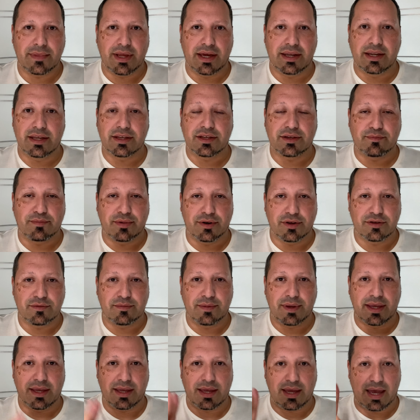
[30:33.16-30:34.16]
and it's supposed to
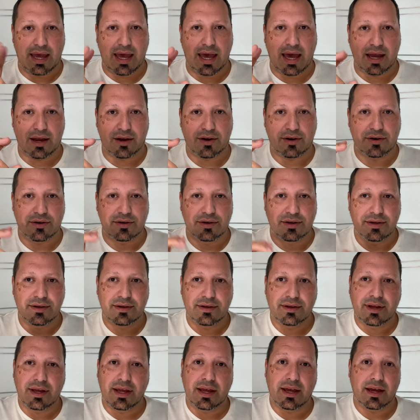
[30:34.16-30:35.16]
be anchored
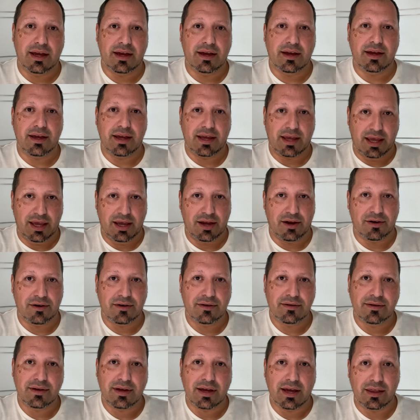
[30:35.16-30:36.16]

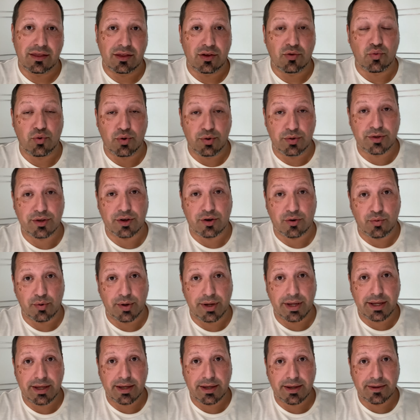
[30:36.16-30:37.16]
here and the roots are
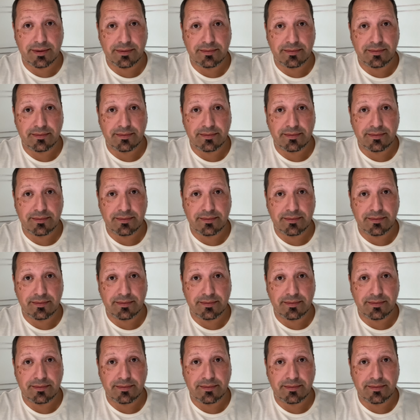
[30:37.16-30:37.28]
weak,